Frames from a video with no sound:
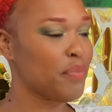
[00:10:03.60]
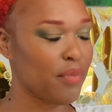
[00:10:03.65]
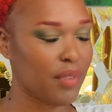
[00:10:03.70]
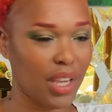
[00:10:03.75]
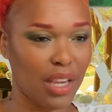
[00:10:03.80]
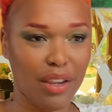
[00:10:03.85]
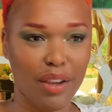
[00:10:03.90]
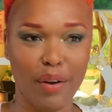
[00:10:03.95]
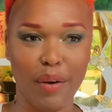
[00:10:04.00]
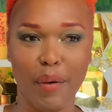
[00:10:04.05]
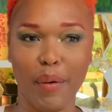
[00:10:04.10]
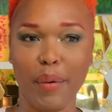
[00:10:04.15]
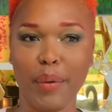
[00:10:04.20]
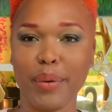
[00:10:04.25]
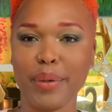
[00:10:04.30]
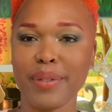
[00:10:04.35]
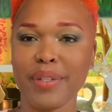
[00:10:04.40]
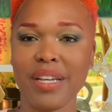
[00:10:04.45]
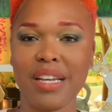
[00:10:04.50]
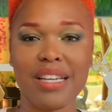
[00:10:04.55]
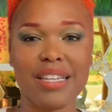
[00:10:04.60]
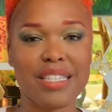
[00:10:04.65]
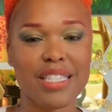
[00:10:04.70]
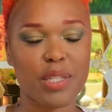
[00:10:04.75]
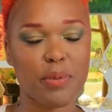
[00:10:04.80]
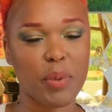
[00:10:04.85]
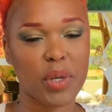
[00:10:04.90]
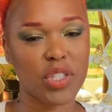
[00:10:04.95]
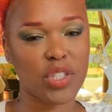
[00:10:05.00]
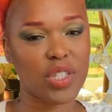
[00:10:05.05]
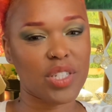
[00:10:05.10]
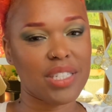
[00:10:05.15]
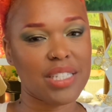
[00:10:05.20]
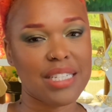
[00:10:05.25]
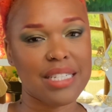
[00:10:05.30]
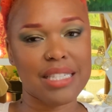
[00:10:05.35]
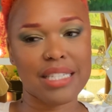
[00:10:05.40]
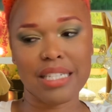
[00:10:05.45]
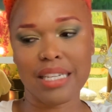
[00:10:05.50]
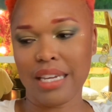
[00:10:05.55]
you know, special
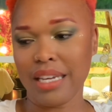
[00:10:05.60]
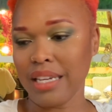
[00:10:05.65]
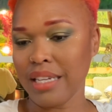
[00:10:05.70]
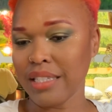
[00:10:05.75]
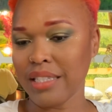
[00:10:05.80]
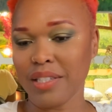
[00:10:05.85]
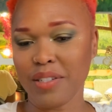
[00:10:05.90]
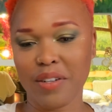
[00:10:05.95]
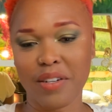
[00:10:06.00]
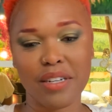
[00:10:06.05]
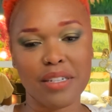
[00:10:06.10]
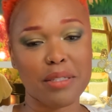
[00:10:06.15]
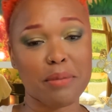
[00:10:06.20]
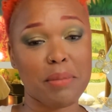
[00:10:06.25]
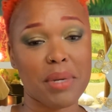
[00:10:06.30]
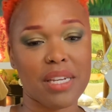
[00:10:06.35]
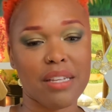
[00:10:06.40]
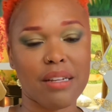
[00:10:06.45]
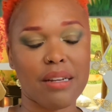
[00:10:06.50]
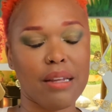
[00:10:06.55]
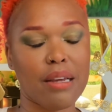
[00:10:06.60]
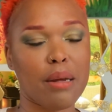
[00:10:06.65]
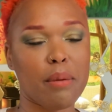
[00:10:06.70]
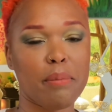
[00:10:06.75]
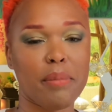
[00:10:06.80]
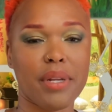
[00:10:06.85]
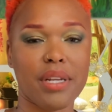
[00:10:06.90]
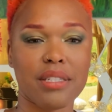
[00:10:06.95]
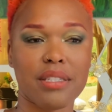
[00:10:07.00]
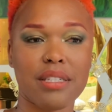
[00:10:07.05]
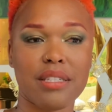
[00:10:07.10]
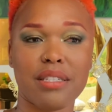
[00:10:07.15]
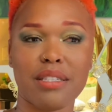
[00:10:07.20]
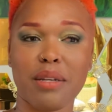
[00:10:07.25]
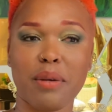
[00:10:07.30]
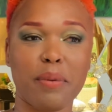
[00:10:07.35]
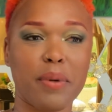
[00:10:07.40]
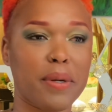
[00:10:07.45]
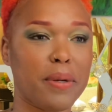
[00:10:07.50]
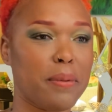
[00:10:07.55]
needs kids or as medically complex as they
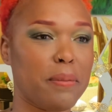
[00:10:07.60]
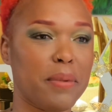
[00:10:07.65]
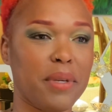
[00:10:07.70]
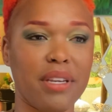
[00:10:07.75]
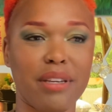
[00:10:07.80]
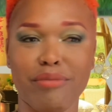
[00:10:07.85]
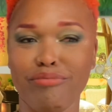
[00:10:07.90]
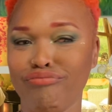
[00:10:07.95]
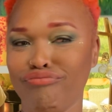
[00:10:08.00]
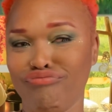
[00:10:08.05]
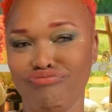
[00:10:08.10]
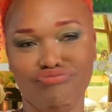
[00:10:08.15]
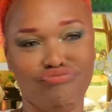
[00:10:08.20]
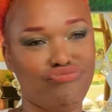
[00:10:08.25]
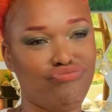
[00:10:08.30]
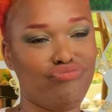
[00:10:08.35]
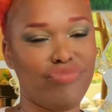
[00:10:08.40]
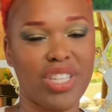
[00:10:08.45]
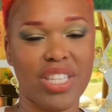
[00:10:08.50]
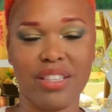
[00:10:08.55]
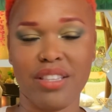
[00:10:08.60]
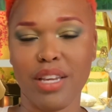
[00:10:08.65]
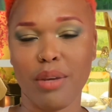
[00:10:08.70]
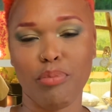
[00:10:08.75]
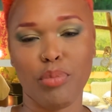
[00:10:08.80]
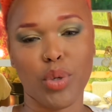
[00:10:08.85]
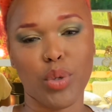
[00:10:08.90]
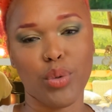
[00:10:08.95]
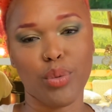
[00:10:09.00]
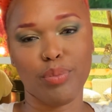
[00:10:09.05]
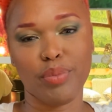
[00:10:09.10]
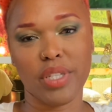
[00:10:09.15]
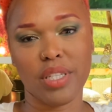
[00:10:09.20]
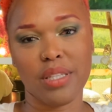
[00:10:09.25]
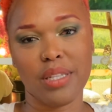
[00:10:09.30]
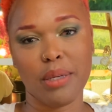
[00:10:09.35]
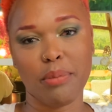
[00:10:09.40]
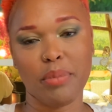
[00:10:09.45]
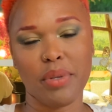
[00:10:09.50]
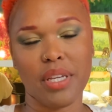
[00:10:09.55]
want to be. Did they poop? Did
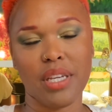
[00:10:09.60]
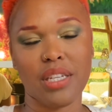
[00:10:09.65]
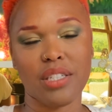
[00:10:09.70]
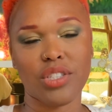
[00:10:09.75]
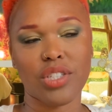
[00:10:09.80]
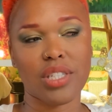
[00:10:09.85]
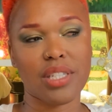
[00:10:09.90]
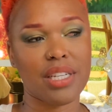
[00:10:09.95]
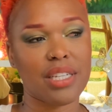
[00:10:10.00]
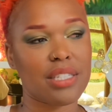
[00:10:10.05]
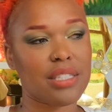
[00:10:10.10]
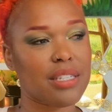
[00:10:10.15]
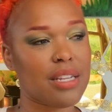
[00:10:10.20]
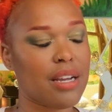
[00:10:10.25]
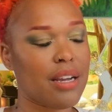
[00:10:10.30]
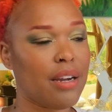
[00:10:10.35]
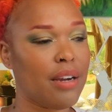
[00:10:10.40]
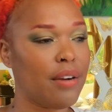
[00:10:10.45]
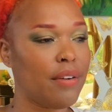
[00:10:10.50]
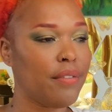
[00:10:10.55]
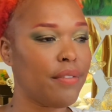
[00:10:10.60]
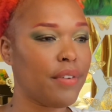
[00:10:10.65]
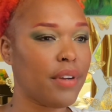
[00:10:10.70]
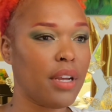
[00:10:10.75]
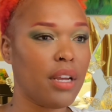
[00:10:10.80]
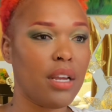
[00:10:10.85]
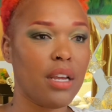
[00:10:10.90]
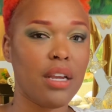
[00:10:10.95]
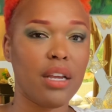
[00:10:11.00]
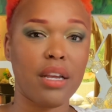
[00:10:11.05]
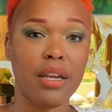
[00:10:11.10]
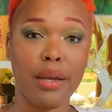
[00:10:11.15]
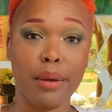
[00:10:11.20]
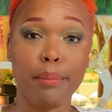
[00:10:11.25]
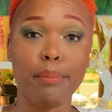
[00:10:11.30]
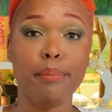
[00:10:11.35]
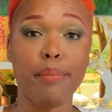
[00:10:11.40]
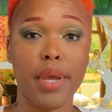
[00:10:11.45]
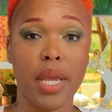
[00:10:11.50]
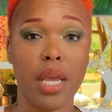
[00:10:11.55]
they pee? And she likes to have a
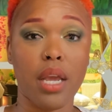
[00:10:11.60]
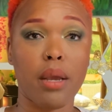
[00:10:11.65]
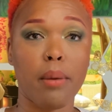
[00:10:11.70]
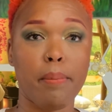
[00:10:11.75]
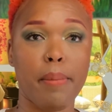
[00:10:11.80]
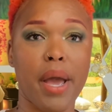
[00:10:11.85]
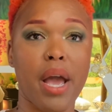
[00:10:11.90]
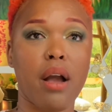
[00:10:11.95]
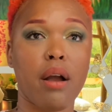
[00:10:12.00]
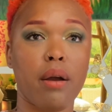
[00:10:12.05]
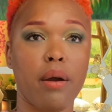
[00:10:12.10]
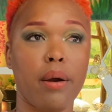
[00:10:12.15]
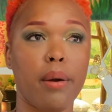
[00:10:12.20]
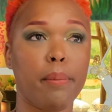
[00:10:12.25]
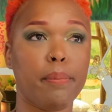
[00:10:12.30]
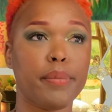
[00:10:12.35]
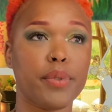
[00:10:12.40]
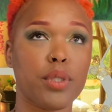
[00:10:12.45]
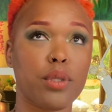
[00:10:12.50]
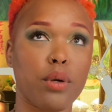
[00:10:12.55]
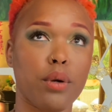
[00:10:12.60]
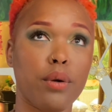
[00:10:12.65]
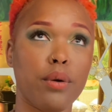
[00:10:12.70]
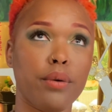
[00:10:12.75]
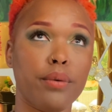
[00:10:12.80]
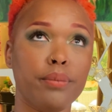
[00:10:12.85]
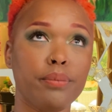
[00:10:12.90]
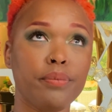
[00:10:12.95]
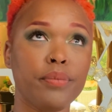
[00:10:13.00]
big backup. So